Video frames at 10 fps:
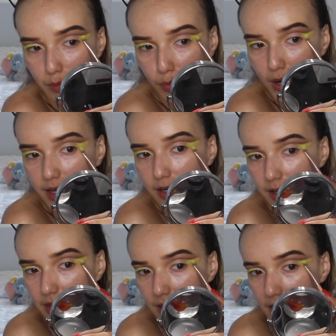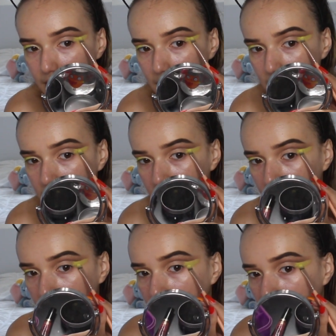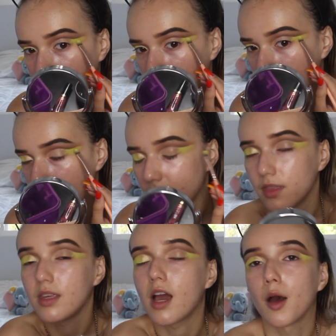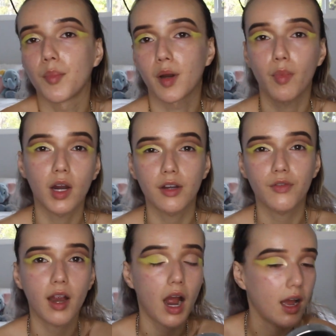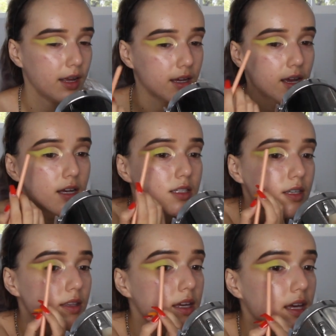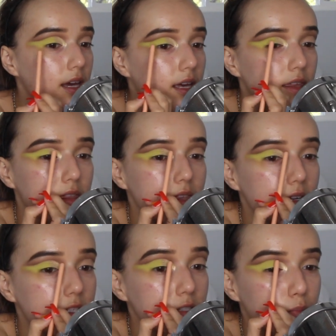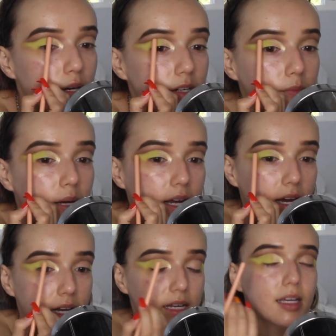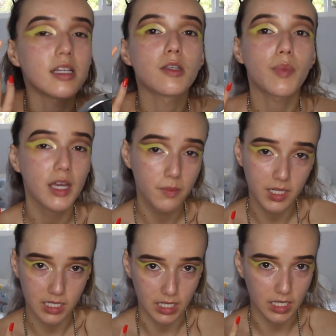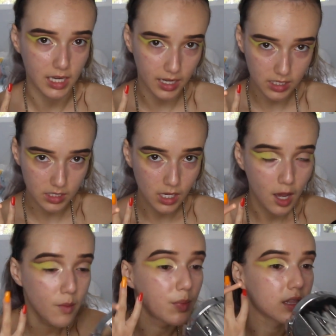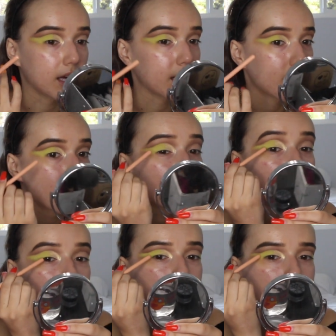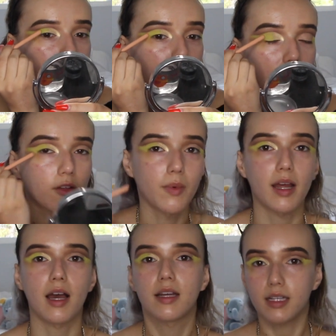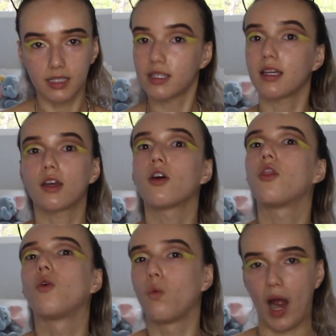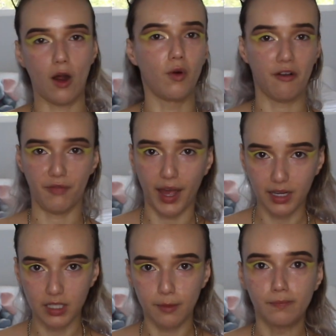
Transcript: brighter than like the upper part of your eye. So like this part of my eye is pigmented, yes, but like this part of my eye is like the wow effect.